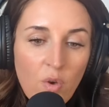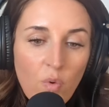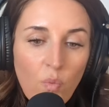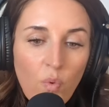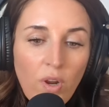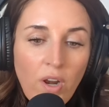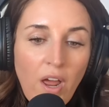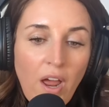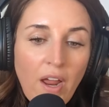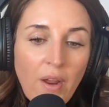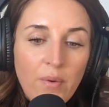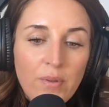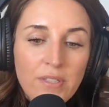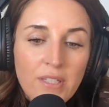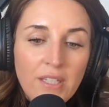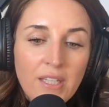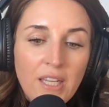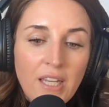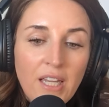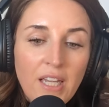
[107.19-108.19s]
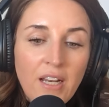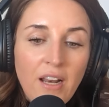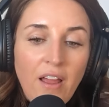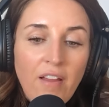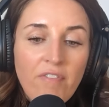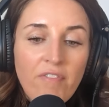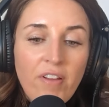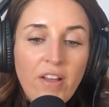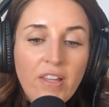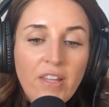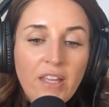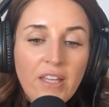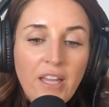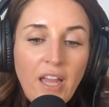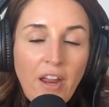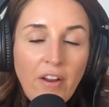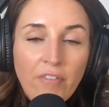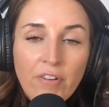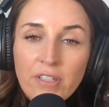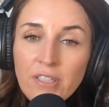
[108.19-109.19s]
When I was a kid, I felt like
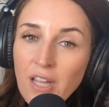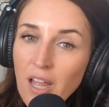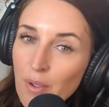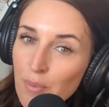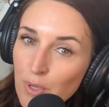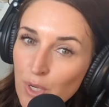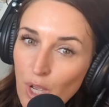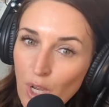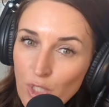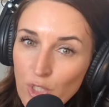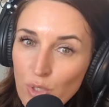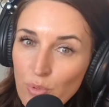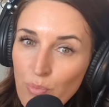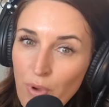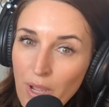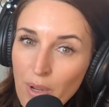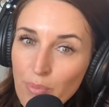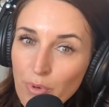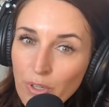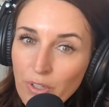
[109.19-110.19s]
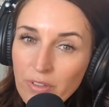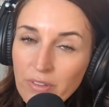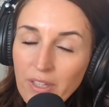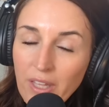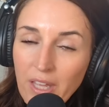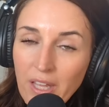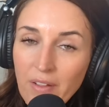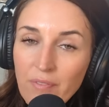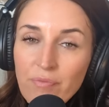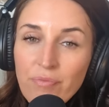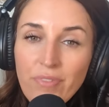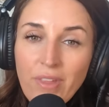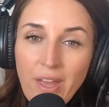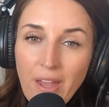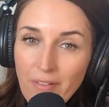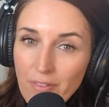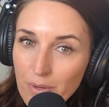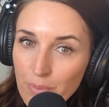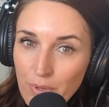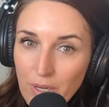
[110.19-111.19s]
every time I got to my birthday,
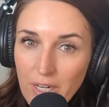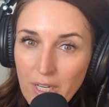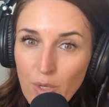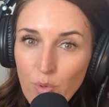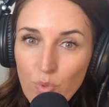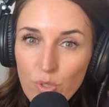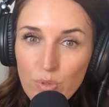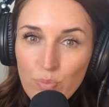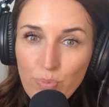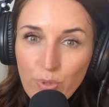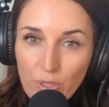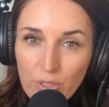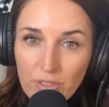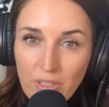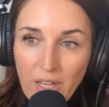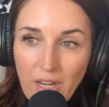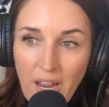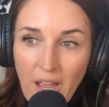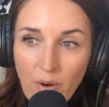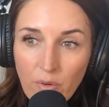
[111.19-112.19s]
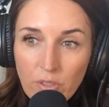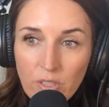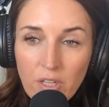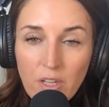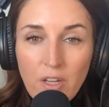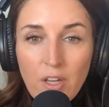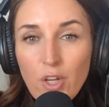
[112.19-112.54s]
everybody was birthdayed out.